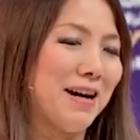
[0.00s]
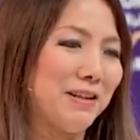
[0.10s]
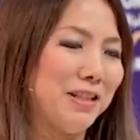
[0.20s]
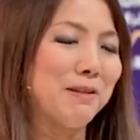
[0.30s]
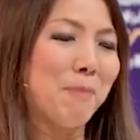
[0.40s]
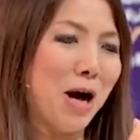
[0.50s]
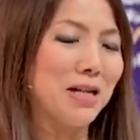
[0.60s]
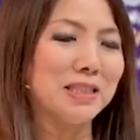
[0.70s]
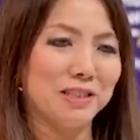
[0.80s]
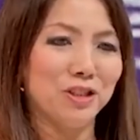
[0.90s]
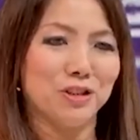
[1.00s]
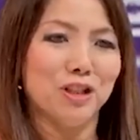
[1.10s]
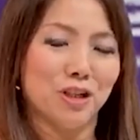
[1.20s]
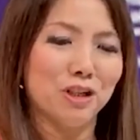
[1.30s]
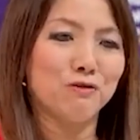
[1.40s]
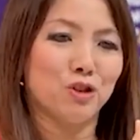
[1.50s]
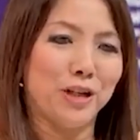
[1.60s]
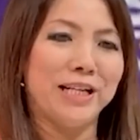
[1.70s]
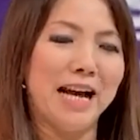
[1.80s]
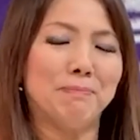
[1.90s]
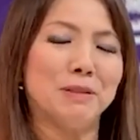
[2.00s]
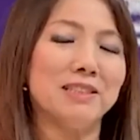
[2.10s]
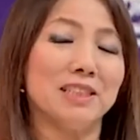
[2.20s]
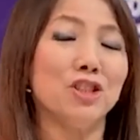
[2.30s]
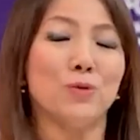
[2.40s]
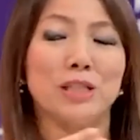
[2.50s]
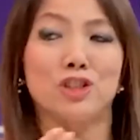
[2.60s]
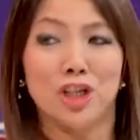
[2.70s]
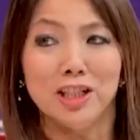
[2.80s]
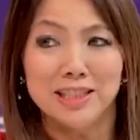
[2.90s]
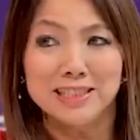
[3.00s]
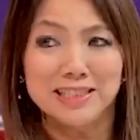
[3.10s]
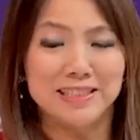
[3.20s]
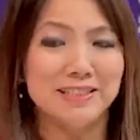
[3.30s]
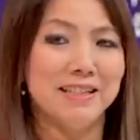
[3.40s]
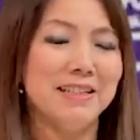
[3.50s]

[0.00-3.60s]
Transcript: in the past, a lot of trade happened in US dollars.